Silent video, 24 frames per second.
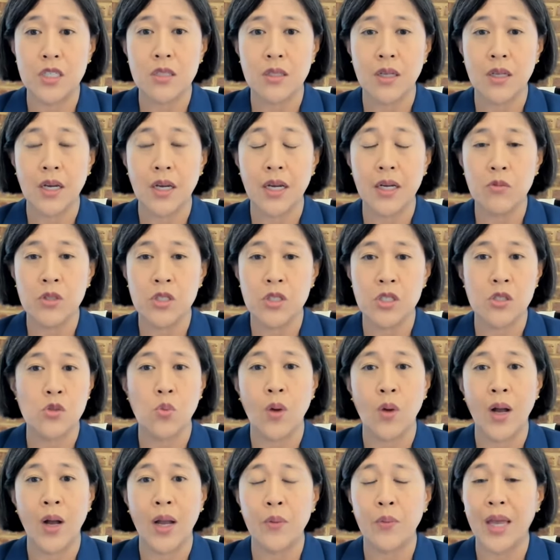which is why we
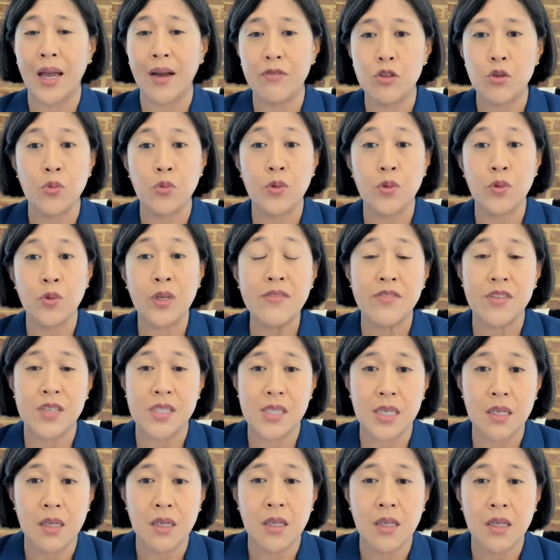have to revisit
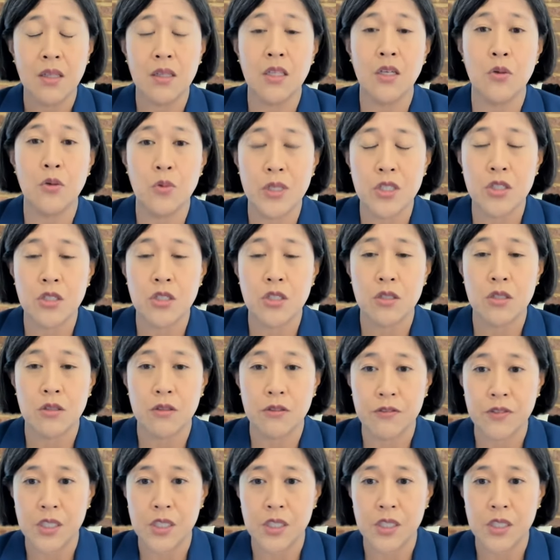the original vision.